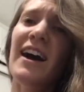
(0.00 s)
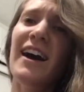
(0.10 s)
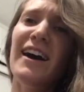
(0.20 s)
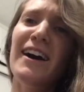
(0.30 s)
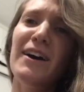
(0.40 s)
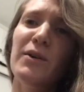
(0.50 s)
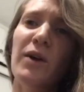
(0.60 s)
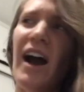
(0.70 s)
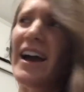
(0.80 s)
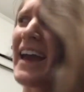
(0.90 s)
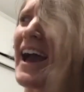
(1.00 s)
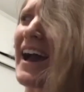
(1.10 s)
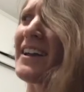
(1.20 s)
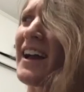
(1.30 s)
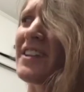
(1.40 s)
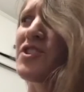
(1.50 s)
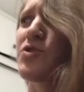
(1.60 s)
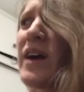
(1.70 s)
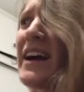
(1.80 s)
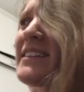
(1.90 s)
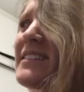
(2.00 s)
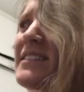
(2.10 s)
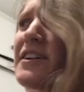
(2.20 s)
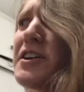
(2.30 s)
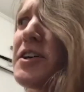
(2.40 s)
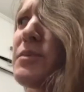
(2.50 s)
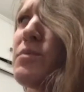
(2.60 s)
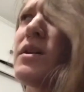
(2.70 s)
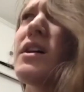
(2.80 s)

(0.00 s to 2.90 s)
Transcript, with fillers: uh, I had, I tried some,